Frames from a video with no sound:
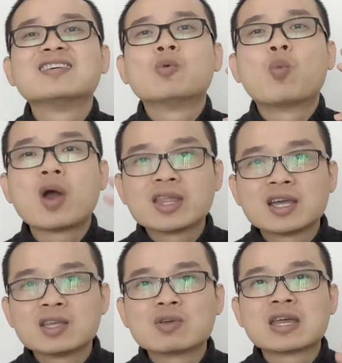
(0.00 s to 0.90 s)

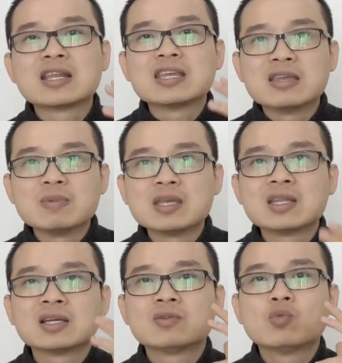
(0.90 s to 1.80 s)
whether you get
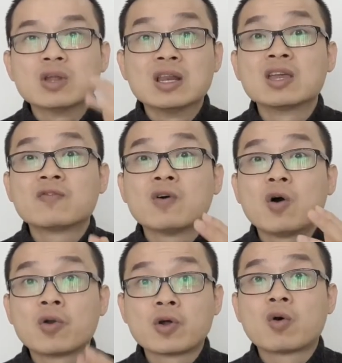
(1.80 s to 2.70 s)
immediate relief
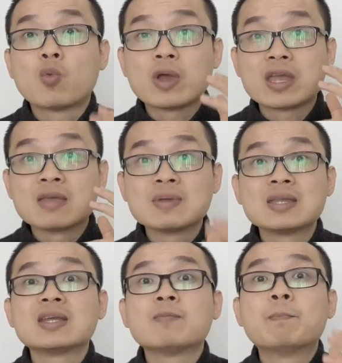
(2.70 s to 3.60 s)
or not,
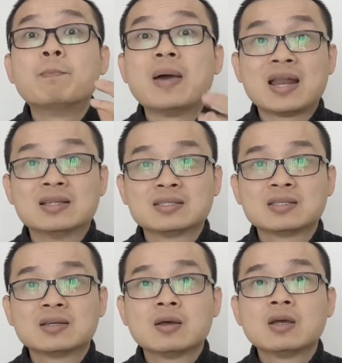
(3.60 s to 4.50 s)
immediate balance,
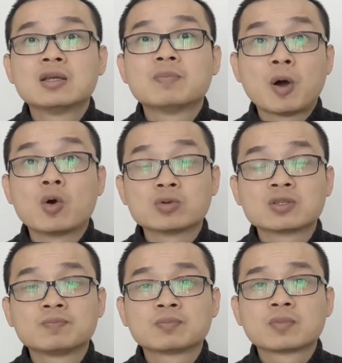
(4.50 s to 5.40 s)
the pose.